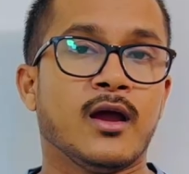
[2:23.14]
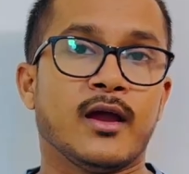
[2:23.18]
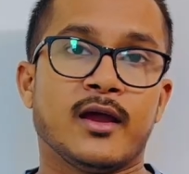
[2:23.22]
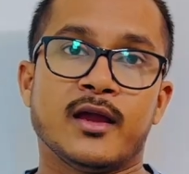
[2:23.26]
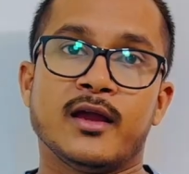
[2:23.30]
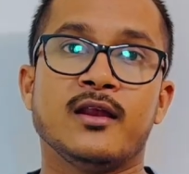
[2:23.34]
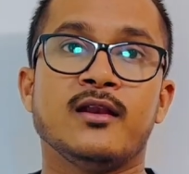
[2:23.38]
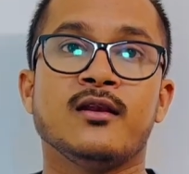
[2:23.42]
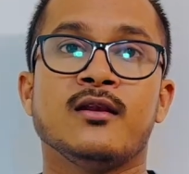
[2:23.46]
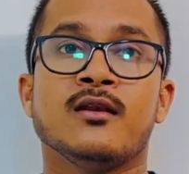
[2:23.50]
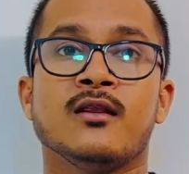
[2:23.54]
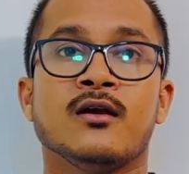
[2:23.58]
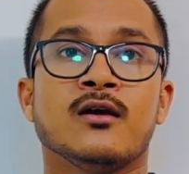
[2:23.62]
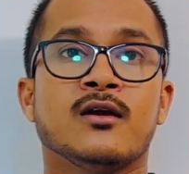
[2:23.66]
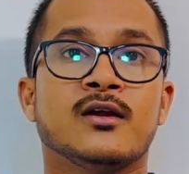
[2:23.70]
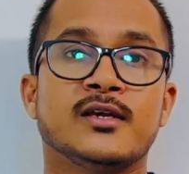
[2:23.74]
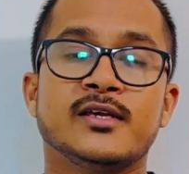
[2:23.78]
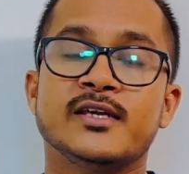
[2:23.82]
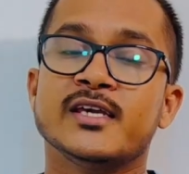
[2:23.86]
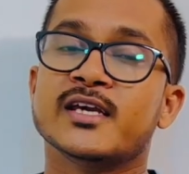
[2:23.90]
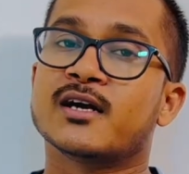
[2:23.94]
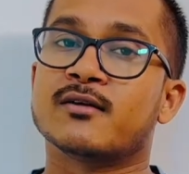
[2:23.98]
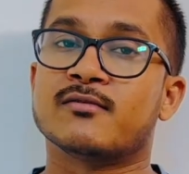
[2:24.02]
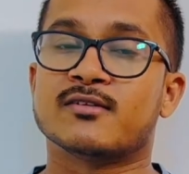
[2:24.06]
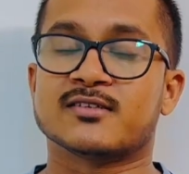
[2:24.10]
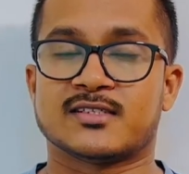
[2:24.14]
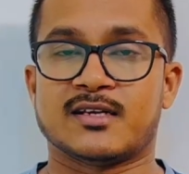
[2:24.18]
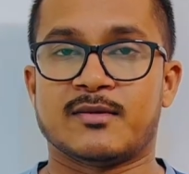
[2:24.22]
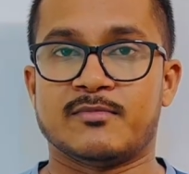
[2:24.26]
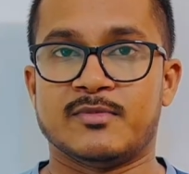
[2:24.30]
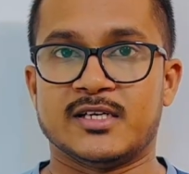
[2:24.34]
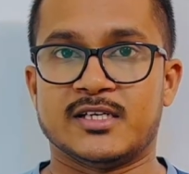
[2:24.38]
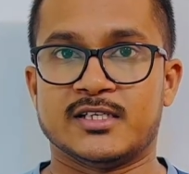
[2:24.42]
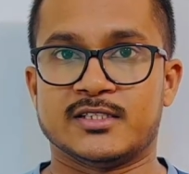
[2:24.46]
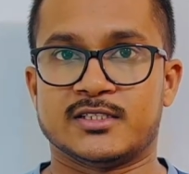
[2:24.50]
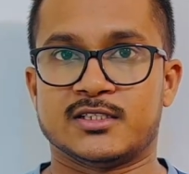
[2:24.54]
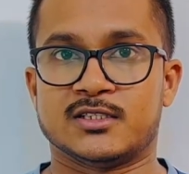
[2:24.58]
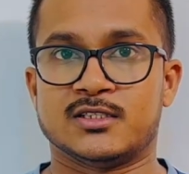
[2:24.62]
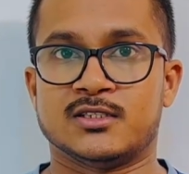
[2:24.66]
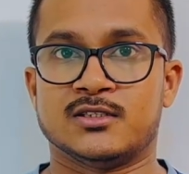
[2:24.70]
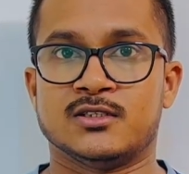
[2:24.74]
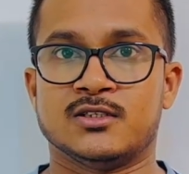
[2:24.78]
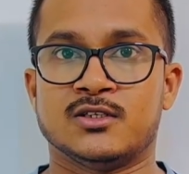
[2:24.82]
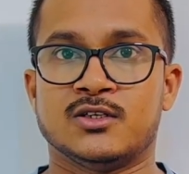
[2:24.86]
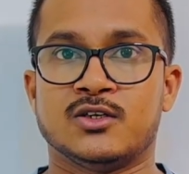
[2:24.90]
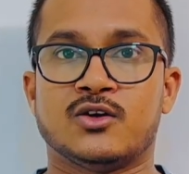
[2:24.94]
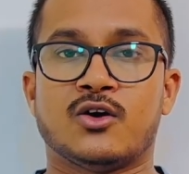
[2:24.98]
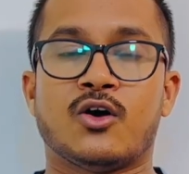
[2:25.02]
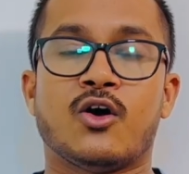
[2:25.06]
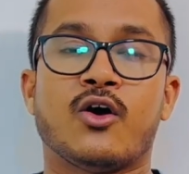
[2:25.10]
in e-commerce application,
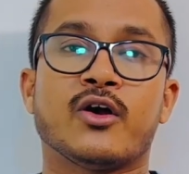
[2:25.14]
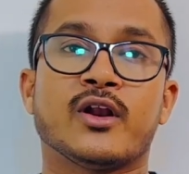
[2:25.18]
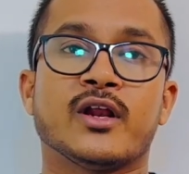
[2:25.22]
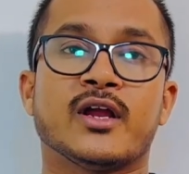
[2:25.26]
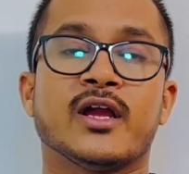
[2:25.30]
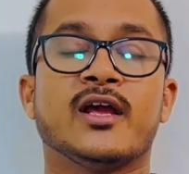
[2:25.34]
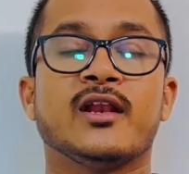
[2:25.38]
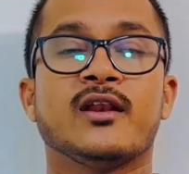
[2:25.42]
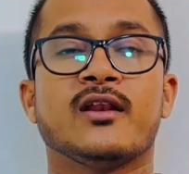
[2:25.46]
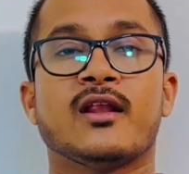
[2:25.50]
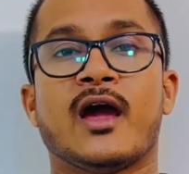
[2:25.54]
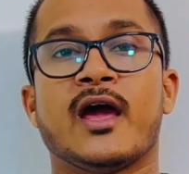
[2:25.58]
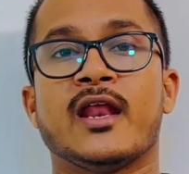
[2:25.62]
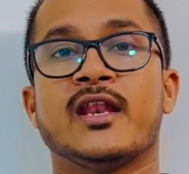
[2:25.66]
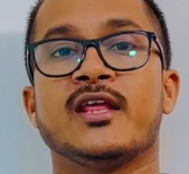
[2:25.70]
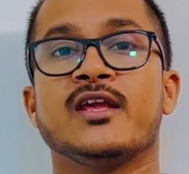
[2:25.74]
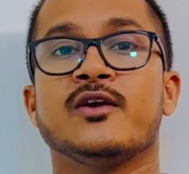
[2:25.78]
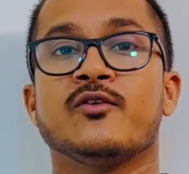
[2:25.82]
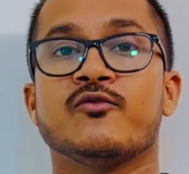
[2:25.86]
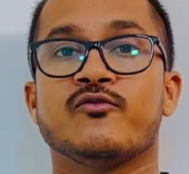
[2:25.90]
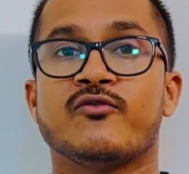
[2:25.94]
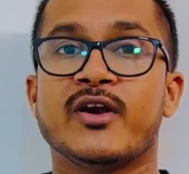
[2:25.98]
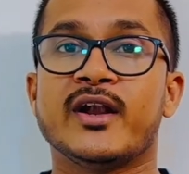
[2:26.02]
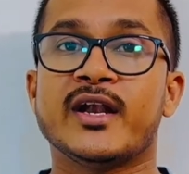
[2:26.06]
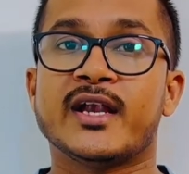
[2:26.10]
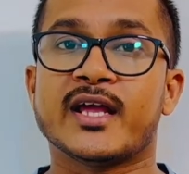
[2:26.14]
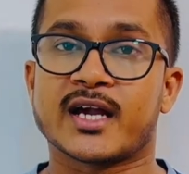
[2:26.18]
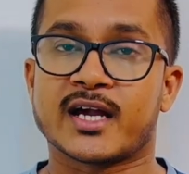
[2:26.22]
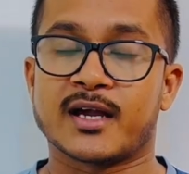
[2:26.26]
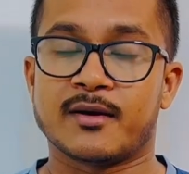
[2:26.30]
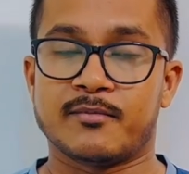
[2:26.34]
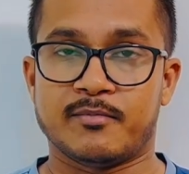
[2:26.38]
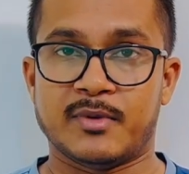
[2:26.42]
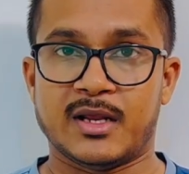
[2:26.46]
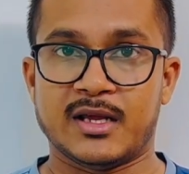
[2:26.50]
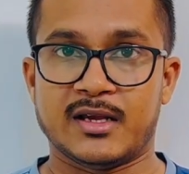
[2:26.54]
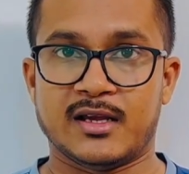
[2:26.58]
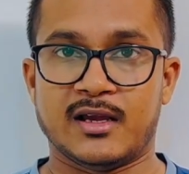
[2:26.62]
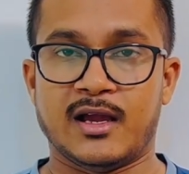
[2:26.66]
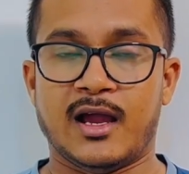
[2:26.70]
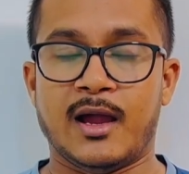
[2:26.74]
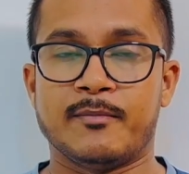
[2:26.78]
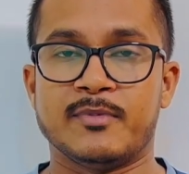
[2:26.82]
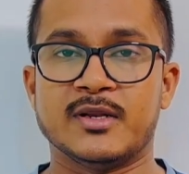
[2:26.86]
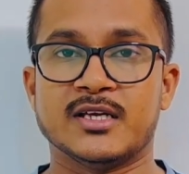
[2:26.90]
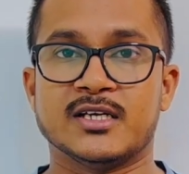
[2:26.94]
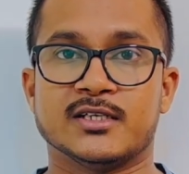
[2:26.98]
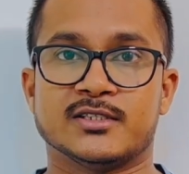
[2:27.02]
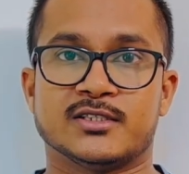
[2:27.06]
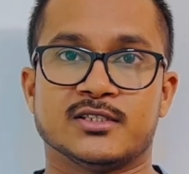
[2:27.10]
or in any fintech
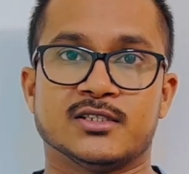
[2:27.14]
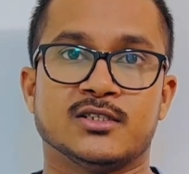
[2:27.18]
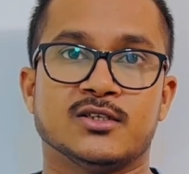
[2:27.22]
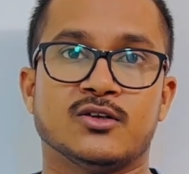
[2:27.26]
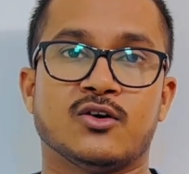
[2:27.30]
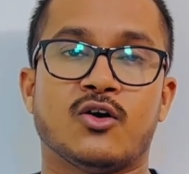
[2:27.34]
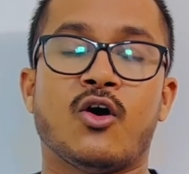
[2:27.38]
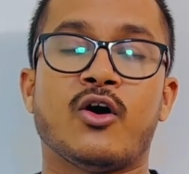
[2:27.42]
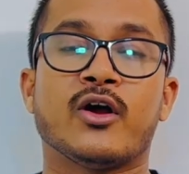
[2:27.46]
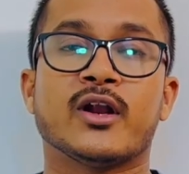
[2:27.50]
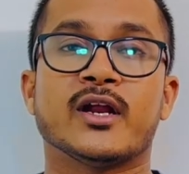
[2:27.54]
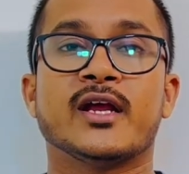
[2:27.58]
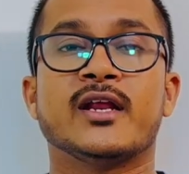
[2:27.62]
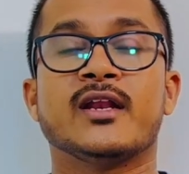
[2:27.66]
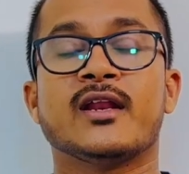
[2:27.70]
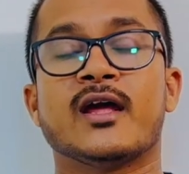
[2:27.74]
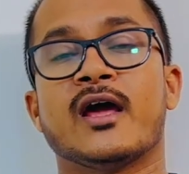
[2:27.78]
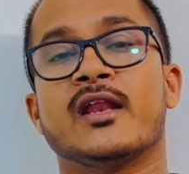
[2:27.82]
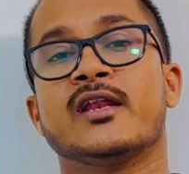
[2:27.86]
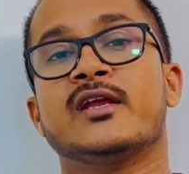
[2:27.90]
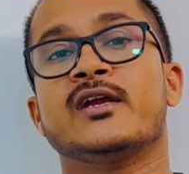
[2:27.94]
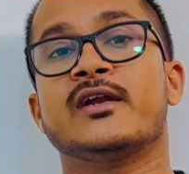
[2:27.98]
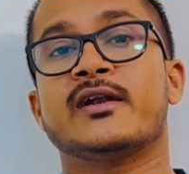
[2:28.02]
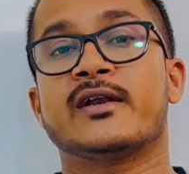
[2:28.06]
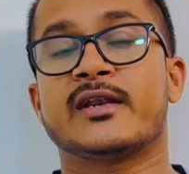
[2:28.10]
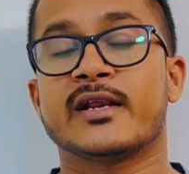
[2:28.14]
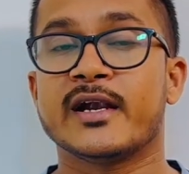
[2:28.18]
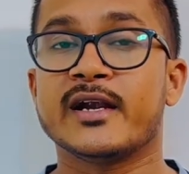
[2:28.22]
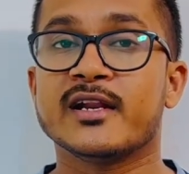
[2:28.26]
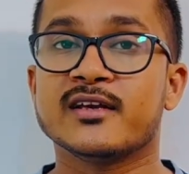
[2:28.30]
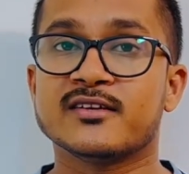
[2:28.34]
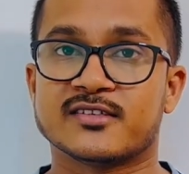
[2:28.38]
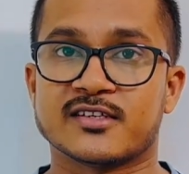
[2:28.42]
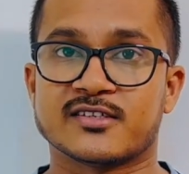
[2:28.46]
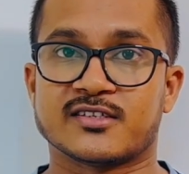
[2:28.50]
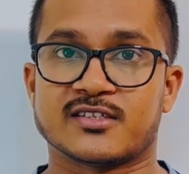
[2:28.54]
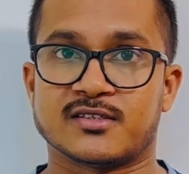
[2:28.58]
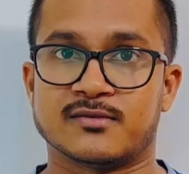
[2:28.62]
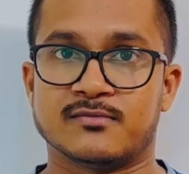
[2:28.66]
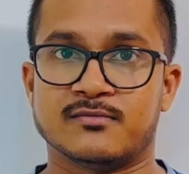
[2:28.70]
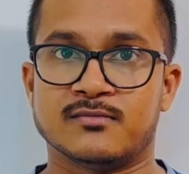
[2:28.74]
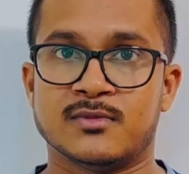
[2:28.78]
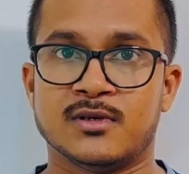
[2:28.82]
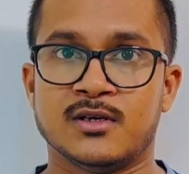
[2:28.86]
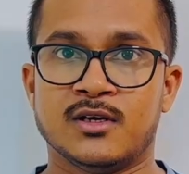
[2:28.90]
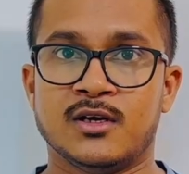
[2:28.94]
application, or in any trading system.